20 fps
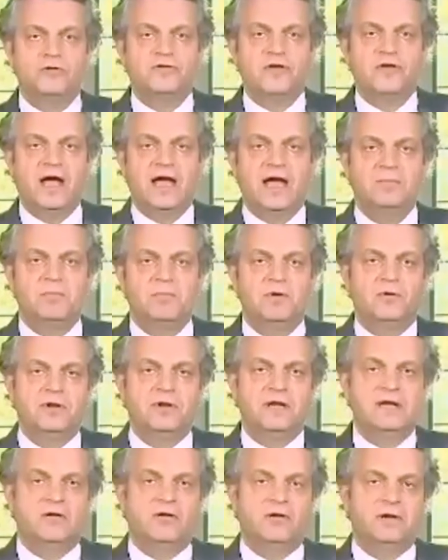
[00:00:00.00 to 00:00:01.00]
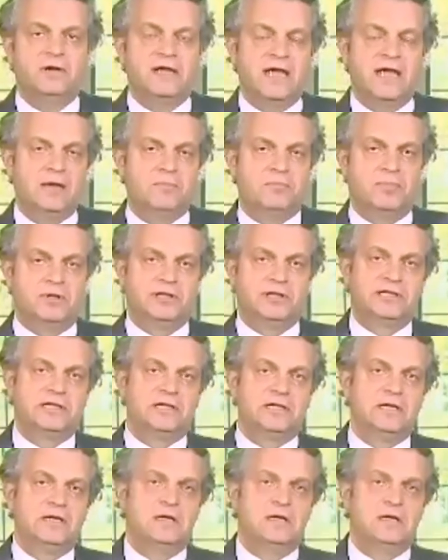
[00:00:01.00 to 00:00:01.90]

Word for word: time learning on campus.